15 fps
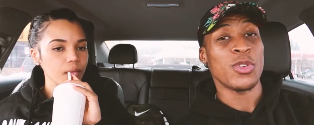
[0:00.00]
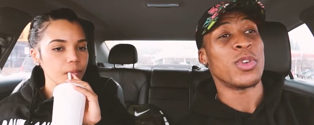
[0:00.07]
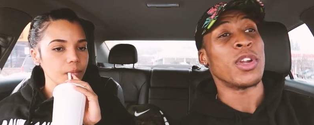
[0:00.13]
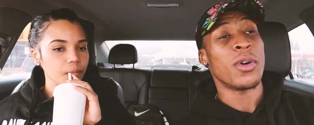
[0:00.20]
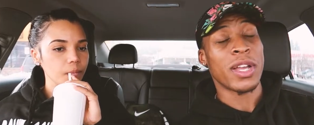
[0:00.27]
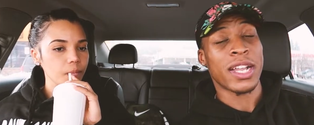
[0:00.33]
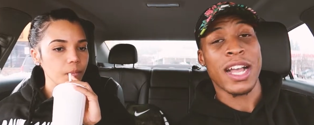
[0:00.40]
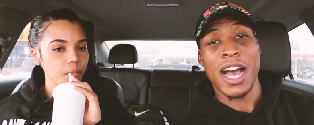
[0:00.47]
Speaker 1: you
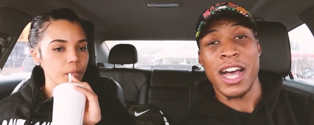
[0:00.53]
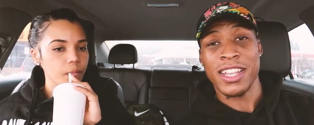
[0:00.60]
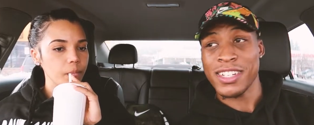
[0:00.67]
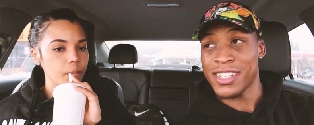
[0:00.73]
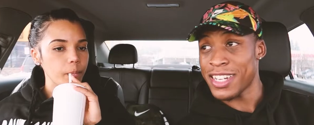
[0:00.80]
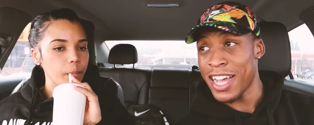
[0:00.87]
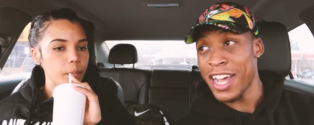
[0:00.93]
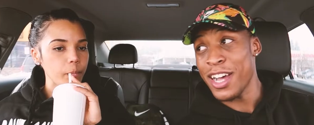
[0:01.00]
know in
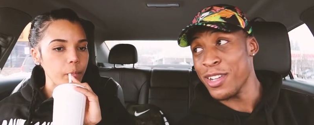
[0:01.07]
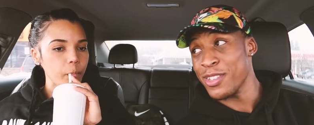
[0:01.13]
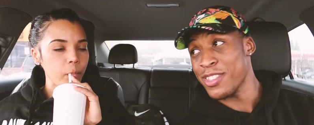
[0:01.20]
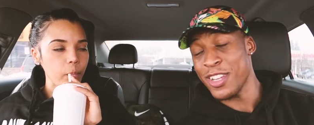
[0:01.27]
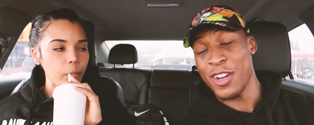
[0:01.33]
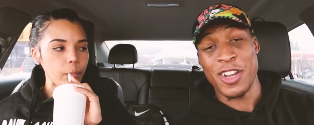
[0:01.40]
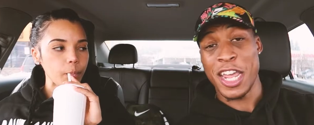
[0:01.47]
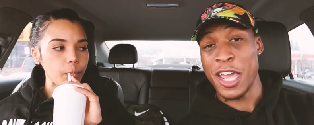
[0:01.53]
college towns,
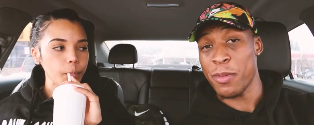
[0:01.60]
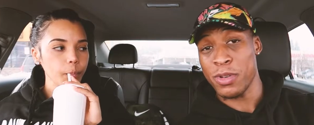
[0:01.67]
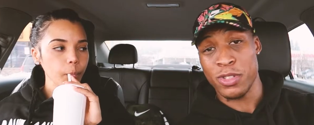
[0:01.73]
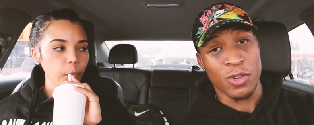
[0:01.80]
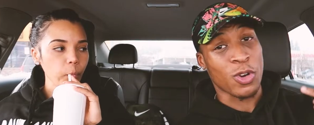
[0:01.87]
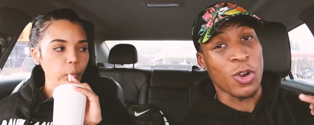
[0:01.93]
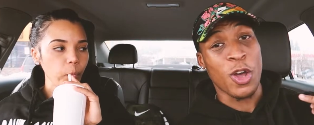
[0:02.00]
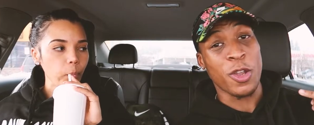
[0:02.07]
your neighbors
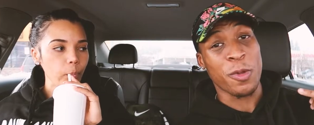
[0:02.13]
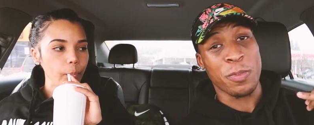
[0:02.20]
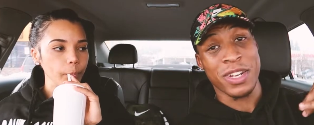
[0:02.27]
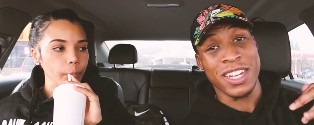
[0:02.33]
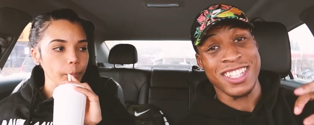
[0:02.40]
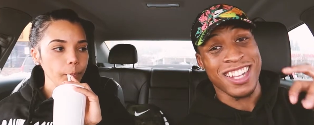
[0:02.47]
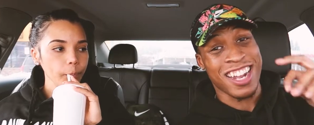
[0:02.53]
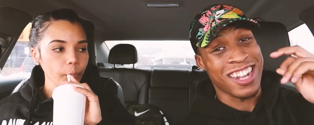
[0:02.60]
will call the
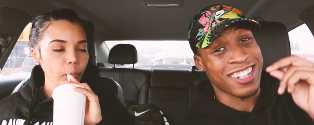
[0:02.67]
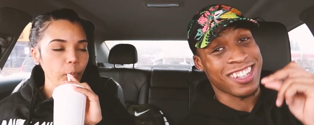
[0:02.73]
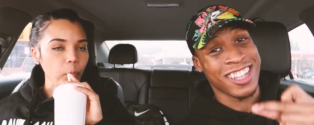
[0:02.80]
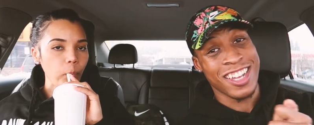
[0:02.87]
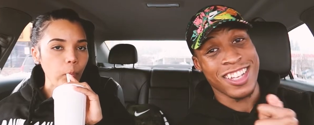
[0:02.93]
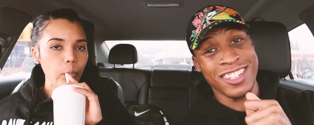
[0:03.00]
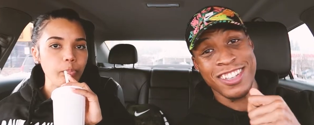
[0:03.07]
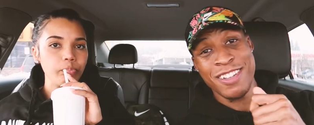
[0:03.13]
police like
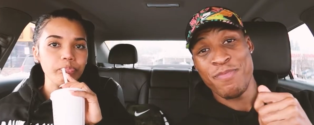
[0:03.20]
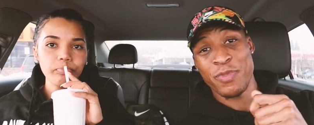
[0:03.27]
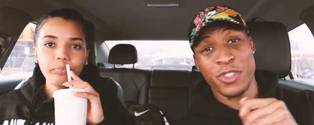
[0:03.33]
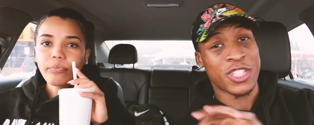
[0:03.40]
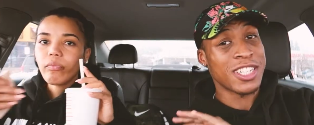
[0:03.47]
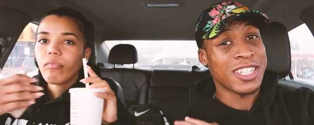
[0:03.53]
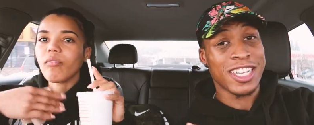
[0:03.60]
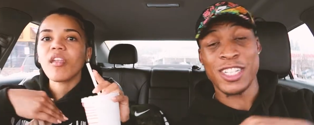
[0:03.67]
this
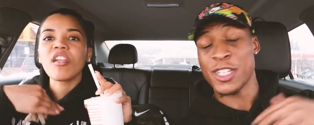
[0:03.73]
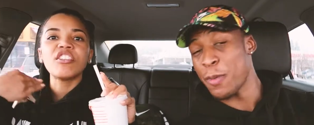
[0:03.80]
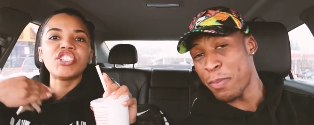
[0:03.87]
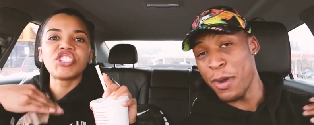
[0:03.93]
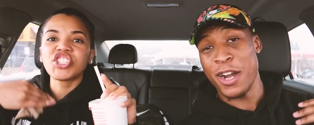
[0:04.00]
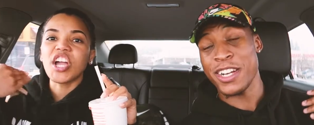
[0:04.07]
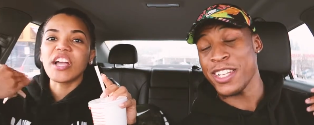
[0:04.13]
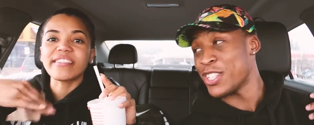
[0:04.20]
just to get your
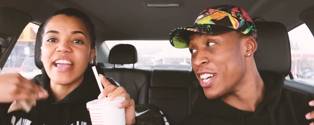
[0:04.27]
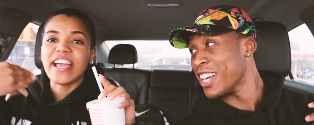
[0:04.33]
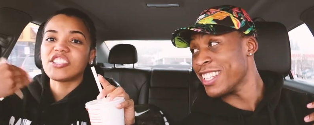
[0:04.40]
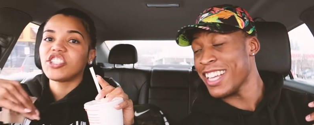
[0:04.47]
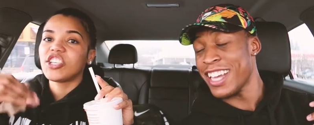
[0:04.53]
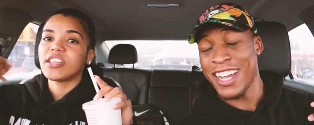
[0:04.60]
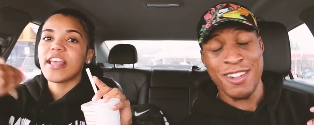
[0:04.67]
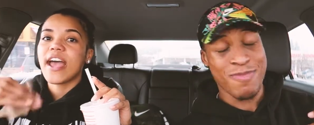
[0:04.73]
party shut,
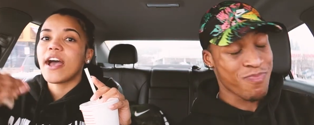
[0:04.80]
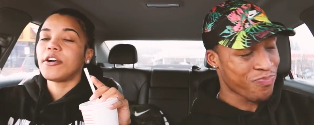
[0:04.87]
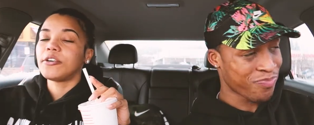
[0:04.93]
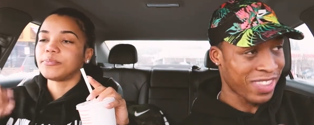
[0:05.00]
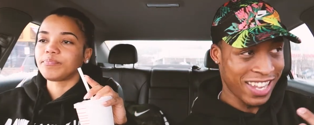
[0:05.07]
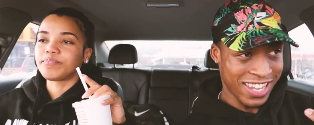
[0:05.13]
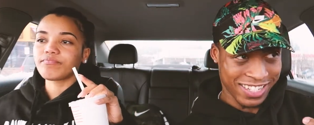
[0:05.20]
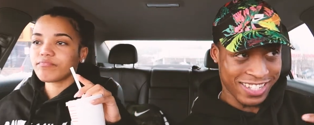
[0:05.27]
shut that down. shit
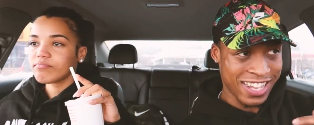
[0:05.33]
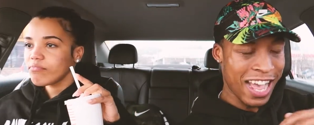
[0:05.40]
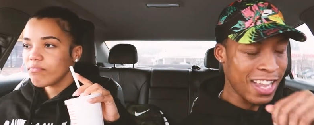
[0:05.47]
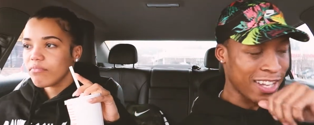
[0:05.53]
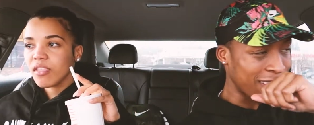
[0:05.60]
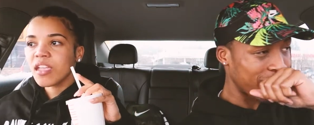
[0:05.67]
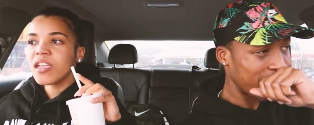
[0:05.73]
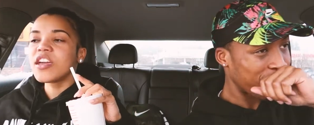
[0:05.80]
down.
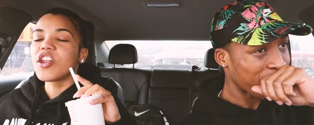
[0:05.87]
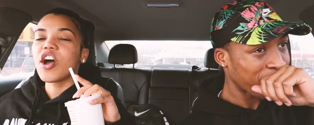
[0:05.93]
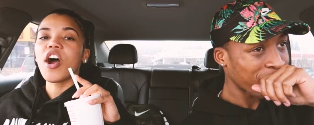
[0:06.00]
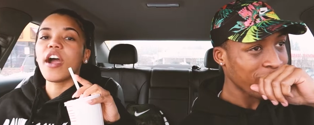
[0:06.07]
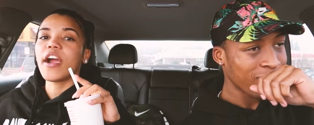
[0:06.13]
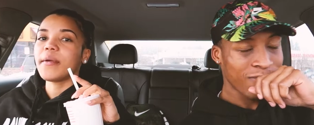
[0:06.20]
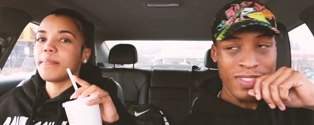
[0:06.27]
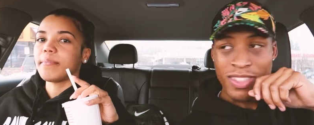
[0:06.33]
Exactly.
Speaker 2: In a
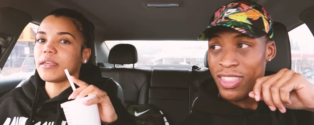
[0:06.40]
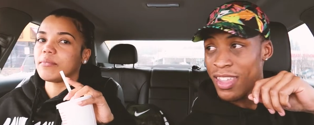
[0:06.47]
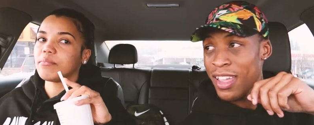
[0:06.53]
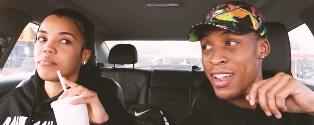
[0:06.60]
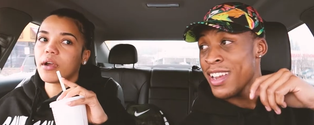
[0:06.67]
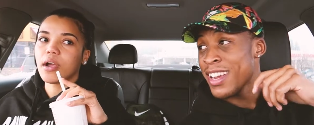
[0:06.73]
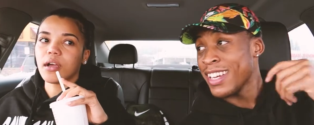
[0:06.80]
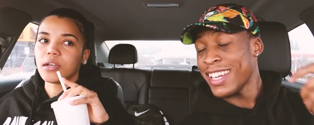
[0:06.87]
heartbeat,
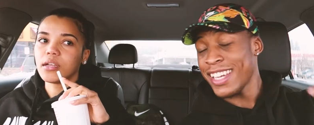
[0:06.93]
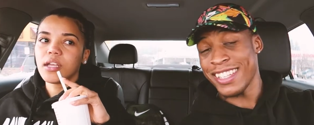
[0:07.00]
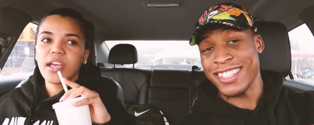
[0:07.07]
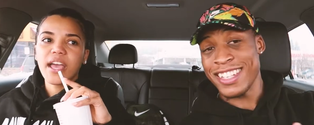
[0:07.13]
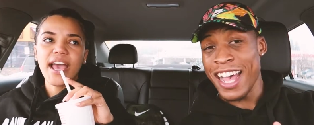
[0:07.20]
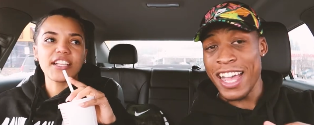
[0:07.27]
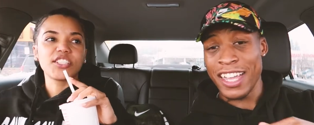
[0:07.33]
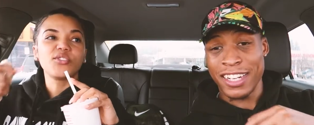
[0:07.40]
bruh.
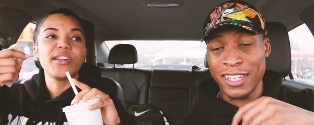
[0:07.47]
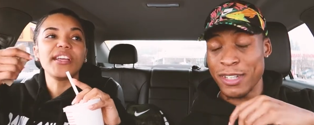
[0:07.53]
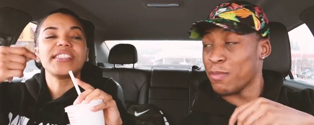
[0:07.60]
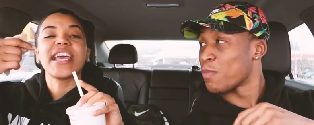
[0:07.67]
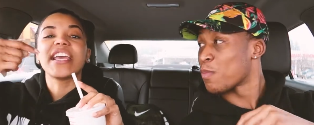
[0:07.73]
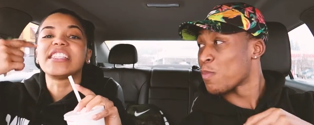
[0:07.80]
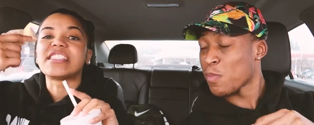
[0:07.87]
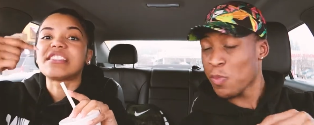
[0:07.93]
Exactly. As soon as
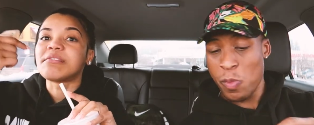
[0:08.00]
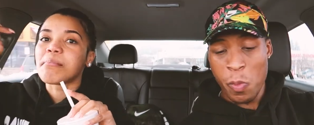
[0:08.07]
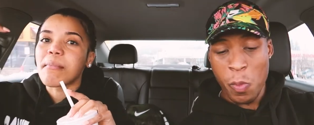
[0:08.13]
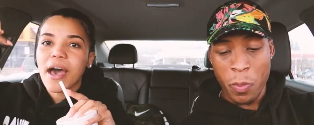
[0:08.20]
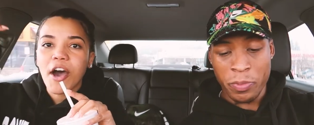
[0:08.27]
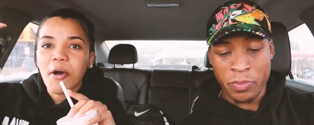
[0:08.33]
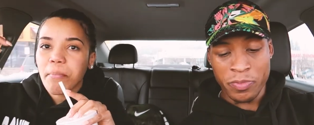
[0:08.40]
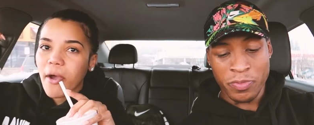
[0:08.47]
they
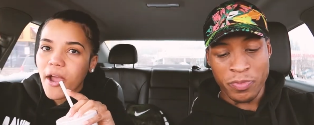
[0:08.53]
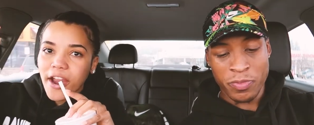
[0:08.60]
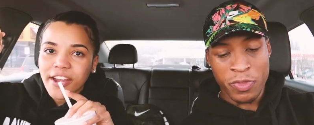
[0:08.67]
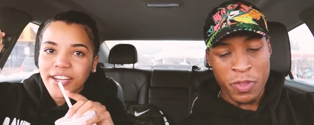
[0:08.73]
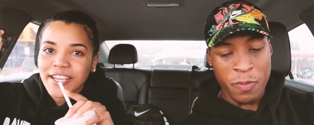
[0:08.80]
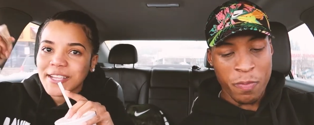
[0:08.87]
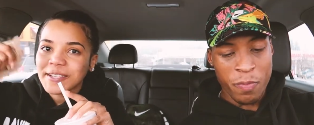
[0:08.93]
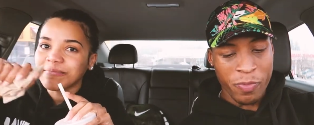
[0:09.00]
smell
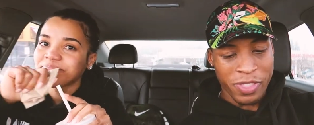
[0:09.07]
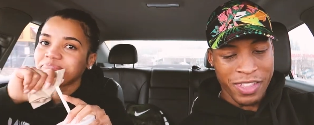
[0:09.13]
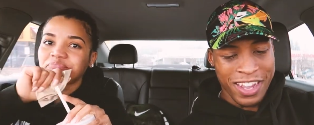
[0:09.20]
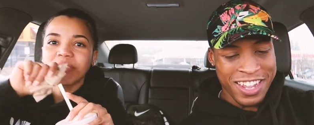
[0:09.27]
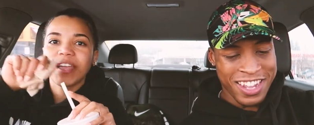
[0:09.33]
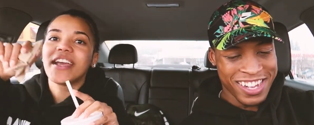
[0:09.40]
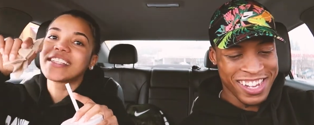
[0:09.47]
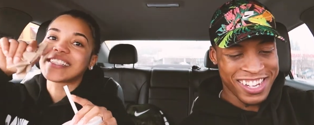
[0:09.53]
party,
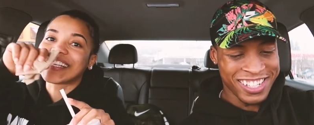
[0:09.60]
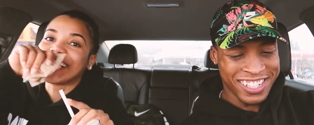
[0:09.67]
it's